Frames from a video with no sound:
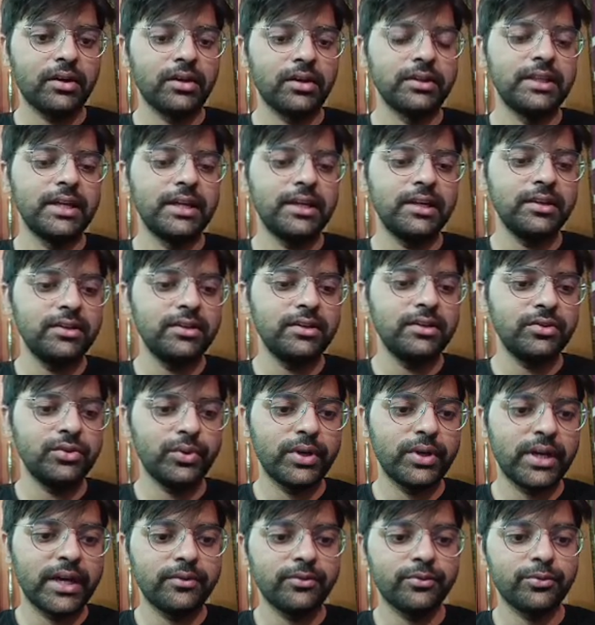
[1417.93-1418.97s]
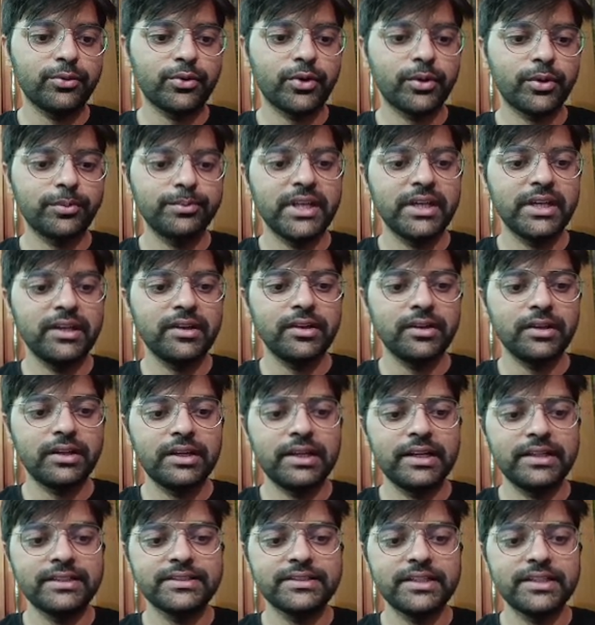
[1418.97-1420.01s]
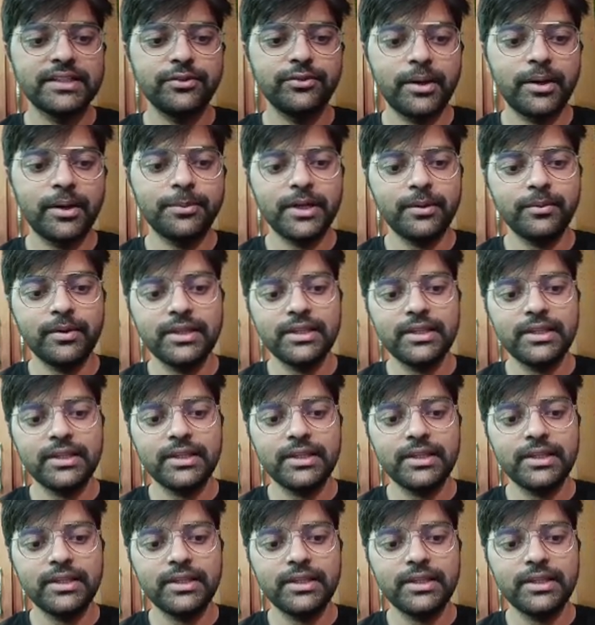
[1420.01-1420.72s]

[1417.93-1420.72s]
then you can, from there, let's say we have table